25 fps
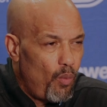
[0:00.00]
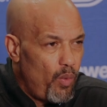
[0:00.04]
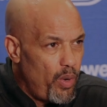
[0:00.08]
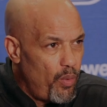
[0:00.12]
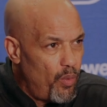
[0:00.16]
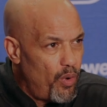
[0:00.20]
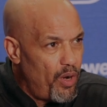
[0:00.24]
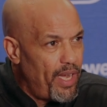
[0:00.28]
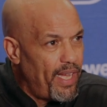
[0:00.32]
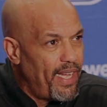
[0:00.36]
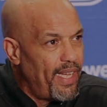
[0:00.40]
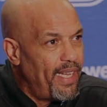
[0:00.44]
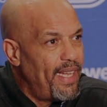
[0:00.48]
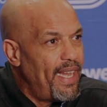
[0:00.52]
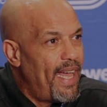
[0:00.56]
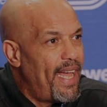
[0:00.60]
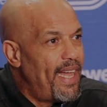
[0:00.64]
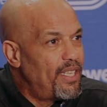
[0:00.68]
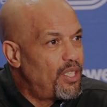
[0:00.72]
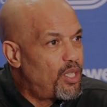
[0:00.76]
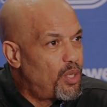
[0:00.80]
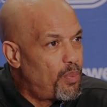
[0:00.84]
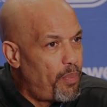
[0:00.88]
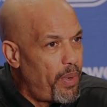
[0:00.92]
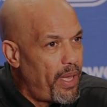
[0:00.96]
we were in
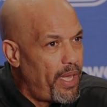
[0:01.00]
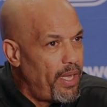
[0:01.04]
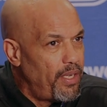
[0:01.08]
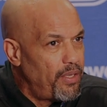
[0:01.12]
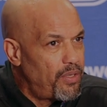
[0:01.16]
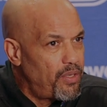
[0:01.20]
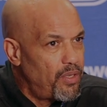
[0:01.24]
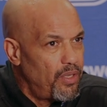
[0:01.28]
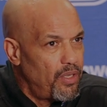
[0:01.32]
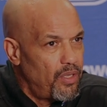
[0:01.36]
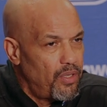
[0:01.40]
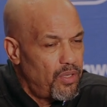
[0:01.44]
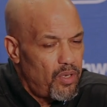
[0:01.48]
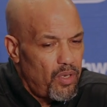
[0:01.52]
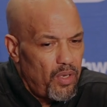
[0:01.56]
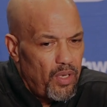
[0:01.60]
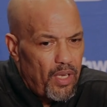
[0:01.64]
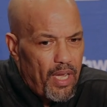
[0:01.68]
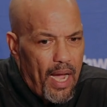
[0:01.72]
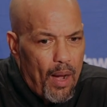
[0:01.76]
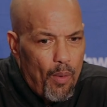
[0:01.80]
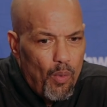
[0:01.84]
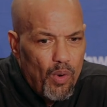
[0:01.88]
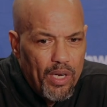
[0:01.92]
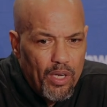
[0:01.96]
that space.
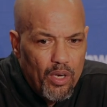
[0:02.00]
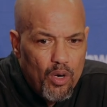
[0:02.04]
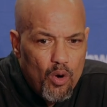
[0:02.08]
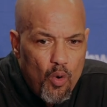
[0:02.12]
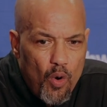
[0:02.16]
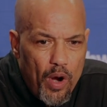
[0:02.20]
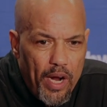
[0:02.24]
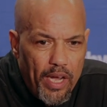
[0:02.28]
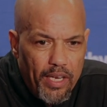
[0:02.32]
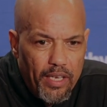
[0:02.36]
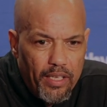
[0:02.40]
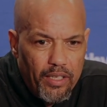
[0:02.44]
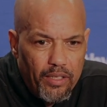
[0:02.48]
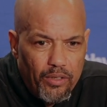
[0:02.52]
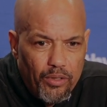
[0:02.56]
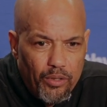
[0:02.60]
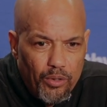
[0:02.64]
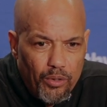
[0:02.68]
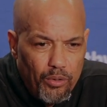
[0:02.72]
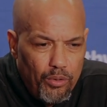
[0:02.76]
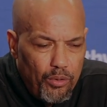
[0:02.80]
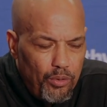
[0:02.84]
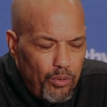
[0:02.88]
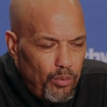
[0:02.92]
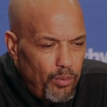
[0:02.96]
I would equate it
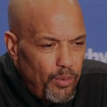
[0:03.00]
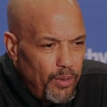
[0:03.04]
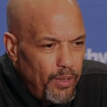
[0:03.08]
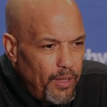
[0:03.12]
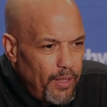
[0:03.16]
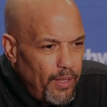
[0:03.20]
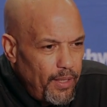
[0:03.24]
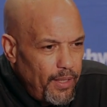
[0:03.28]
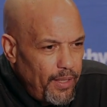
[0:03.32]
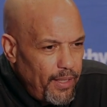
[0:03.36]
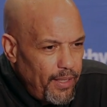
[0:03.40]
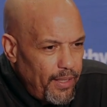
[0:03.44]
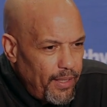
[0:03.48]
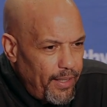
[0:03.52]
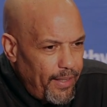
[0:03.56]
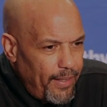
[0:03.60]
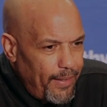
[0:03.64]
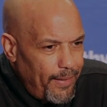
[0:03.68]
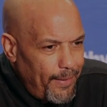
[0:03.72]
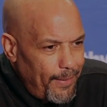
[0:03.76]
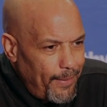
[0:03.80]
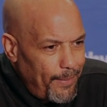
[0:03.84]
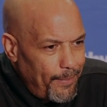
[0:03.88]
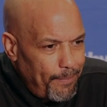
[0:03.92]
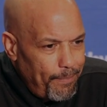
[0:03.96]
to,
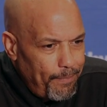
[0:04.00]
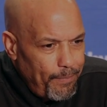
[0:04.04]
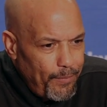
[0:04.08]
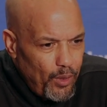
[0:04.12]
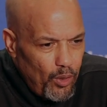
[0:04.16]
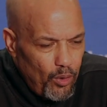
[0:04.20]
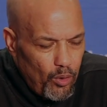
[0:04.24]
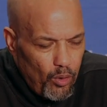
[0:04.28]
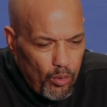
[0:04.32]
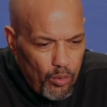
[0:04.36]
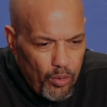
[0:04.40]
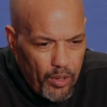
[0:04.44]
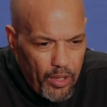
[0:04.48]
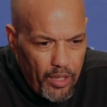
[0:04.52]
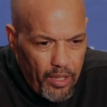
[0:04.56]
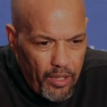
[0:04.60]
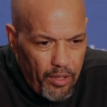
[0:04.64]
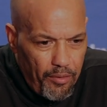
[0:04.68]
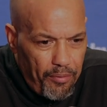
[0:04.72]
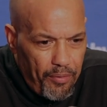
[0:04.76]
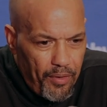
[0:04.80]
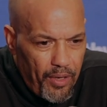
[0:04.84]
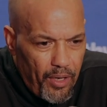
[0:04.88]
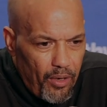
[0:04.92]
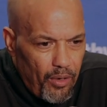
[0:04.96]
an
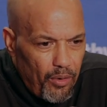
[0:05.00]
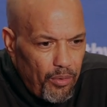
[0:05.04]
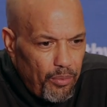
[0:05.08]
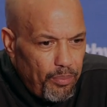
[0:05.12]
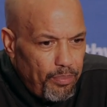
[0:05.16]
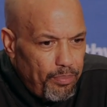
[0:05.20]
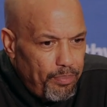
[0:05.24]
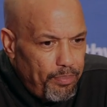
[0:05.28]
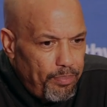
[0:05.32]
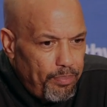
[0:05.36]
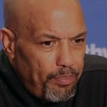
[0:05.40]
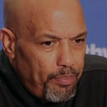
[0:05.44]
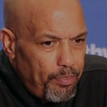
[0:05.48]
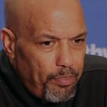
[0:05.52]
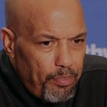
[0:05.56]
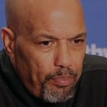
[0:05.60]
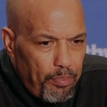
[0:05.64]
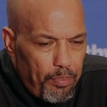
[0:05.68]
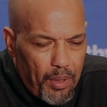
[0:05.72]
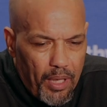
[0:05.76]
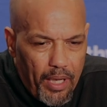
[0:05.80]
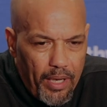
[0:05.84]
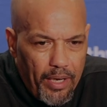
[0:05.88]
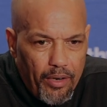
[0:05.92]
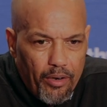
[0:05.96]
NFL
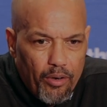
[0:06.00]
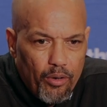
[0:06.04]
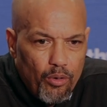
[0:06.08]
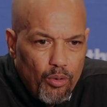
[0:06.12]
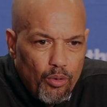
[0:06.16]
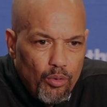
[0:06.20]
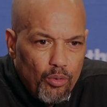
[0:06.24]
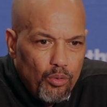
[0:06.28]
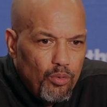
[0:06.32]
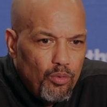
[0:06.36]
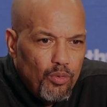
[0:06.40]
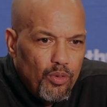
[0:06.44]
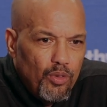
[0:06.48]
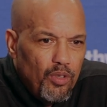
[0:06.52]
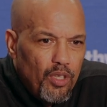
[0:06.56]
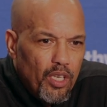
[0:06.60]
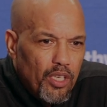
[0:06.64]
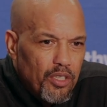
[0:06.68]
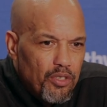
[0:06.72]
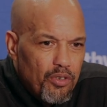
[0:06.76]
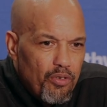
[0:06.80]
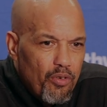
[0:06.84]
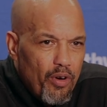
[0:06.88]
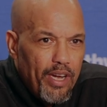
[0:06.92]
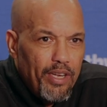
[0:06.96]
player who
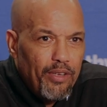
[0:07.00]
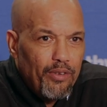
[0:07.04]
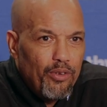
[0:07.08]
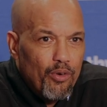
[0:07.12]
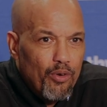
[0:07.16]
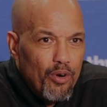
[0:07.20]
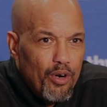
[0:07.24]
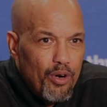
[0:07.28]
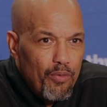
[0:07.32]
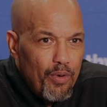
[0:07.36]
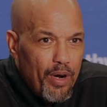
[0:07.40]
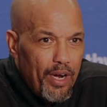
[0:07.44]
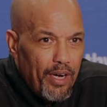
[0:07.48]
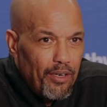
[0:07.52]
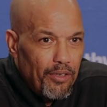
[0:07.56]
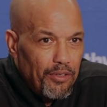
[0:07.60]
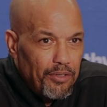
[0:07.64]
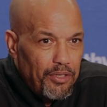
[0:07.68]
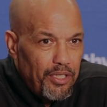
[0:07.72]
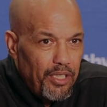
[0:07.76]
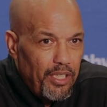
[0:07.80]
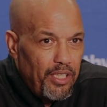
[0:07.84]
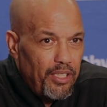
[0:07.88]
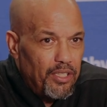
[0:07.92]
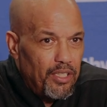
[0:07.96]
does great during the regular
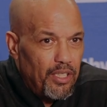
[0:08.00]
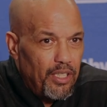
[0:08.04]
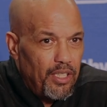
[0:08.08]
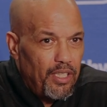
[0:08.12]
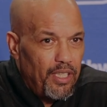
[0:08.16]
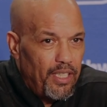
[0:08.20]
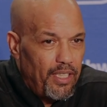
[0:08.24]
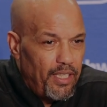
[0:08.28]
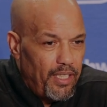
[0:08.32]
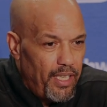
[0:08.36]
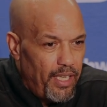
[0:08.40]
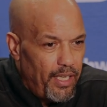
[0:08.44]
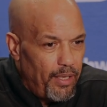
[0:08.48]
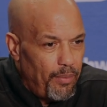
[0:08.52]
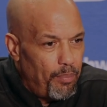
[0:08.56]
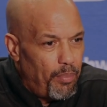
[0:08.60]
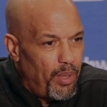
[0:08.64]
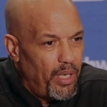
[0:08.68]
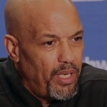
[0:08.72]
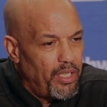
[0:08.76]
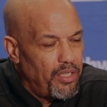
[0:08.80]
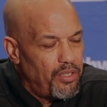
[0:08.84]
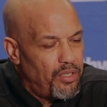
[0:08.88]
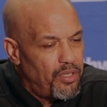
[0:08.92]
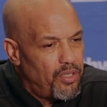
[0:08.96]
season,
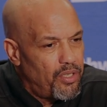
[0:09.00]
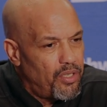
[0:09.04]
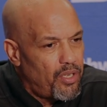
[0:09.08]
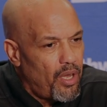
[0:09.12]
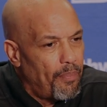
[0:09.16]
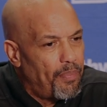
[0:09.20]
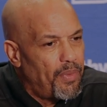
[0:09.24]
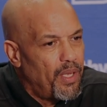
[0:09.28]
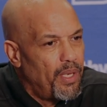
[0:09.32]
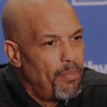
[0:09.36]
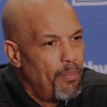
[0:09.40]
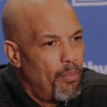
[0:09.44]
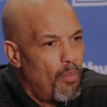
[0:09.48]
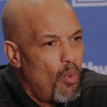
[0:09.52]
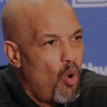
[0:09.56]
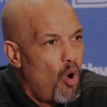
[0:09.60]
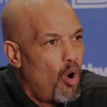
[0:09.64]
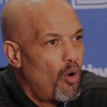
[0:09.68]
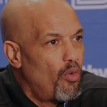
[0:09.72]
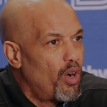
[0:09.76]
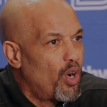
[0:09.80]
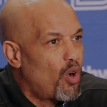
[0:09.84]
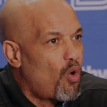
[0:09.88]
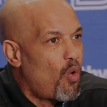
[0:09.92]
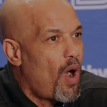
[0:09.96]
but it's something
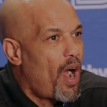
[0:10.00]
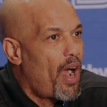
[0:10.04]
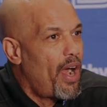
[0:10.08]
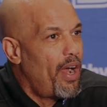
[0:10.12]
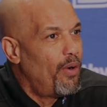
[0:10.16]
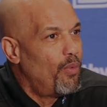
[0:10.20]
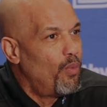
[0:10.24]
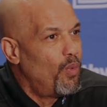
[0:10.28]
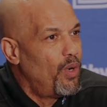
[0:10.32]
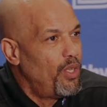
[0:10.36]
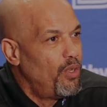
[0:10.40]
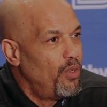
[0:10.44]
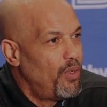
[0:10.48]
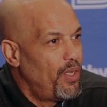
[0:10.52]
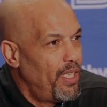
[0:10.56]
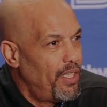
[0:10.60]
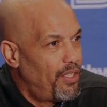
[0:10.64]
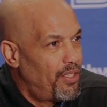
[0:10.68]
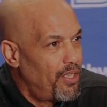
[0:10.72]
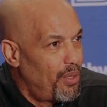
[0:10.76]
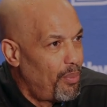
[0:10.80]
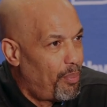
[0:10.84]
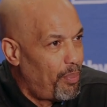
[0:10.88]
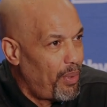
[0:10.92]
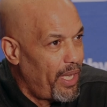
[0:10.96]
more required when you get
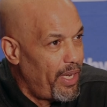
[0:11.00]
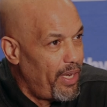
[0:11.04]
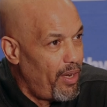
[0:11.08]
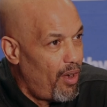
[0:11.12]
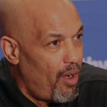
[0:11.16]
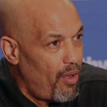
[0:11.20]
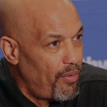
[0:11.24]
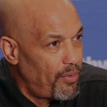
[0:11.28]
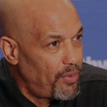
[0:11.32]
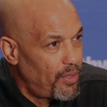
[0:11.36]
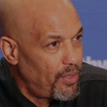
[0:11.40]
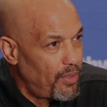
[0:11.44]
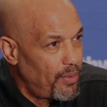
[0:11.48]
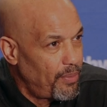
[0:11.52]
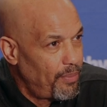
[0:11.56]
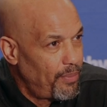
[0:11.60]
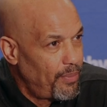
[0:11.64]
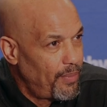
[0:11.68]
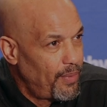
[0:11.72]
to the playoffs.